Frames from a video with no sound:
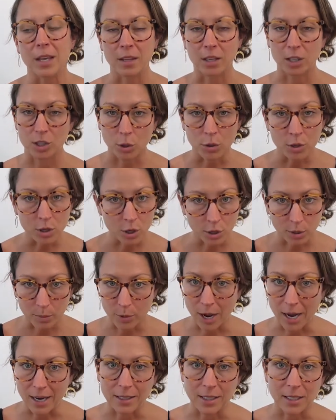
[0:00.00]
in the Katonah Yoga
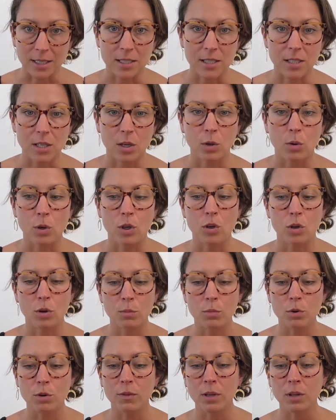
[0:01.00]
practice,
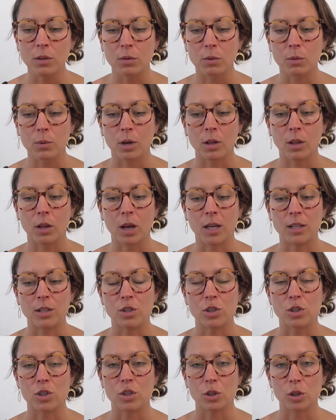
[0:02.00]
you're moving through a lot
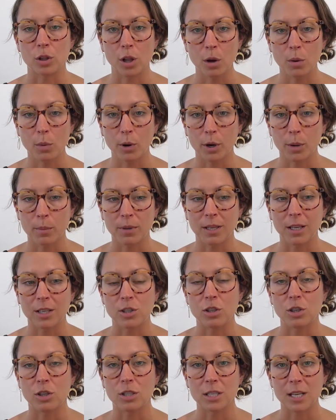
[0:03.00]
slower
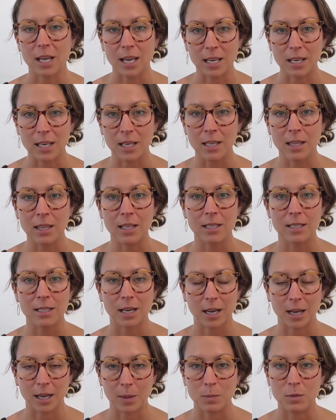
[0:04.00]
because you're taking the
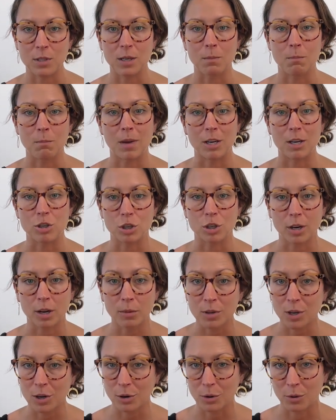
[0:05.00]
time to measure
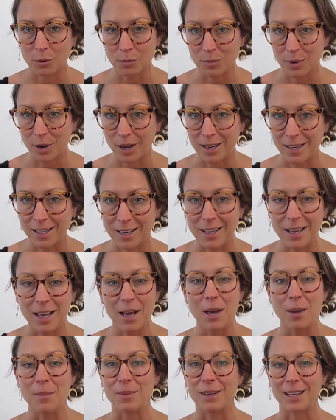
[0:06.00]
out your own body,
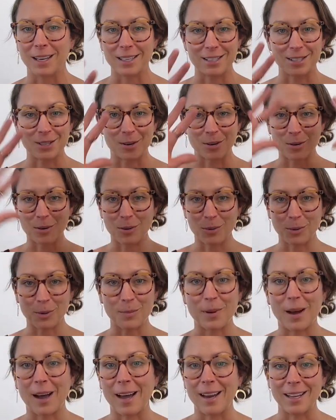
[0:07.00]
because your
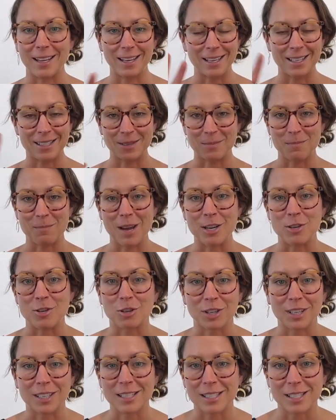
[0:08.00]
whole body is a
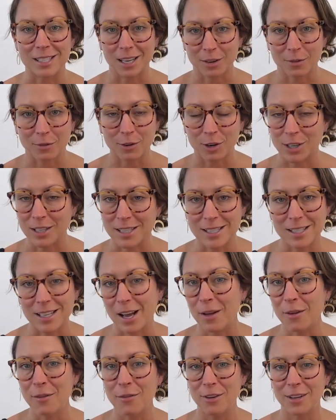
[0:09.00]
measuring stick for
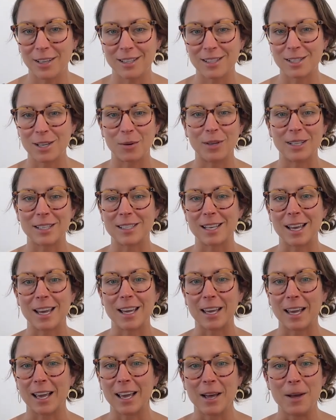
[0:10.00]
itself. And so it's
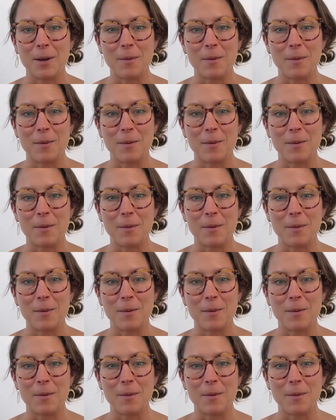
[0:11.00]
like,